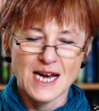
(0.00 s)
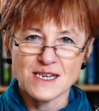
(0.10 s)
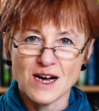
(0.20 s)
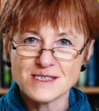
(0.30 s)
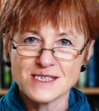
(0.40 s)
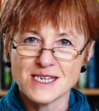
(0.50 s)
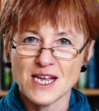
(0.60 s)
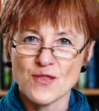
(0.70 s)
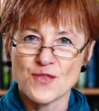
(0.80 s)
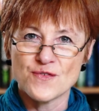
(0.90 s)
and
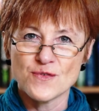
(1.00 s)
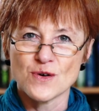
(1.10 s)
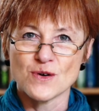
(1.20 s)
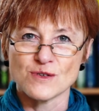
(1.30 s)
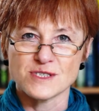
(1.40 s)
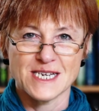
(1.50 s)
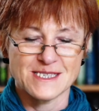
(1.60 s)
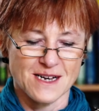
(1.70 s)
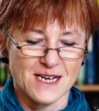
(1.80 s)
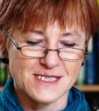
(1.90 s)
utterly enthralled to
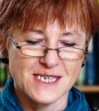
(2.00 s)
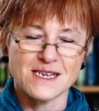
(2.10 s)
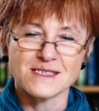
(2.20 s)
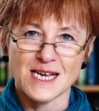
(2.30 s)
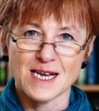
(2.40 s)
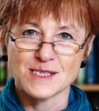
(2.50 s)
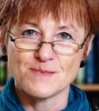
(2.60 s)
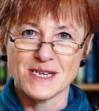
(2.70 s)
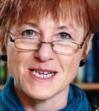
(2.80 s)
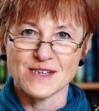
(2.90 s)
his ideas and
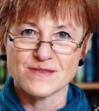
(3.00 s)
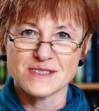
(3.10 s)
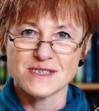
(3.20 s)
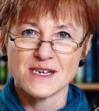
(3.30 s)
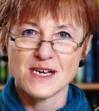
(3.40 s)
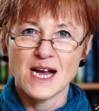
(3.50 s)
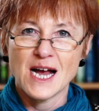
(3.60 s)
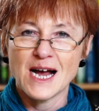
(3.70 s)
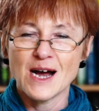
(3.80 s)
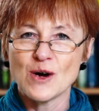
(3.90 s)
beliefs.
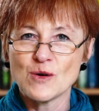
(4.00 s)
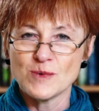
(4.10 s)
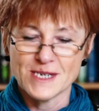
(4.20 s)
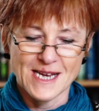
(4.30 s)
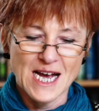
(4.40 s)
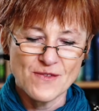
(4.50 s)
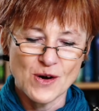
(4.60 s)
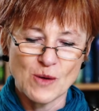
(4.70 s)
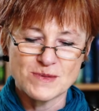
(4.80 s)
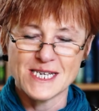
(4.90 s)
How would he
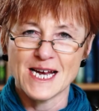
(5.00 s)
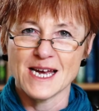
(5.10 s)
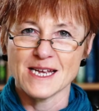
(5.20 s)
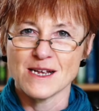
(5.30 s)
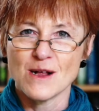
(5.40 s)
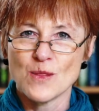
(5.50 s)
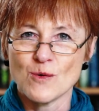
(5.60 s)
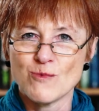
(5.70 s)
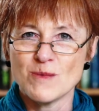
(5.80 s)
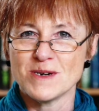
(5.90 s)
ever obtain
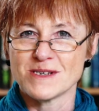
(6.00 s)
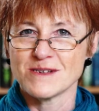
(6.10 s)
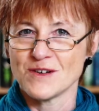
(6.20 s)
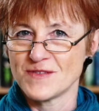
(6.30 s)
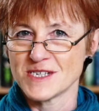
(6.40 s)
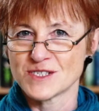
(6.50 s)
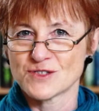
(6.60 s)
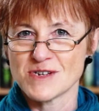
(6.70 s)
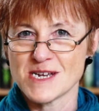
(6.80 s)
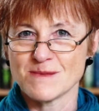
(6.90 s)
the woman of his
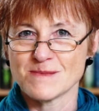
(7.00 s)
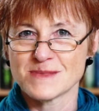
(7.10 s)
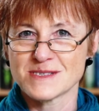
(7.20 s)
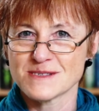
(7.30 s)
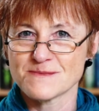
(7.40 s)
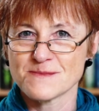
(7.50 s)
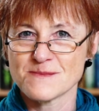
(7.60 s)
dreams?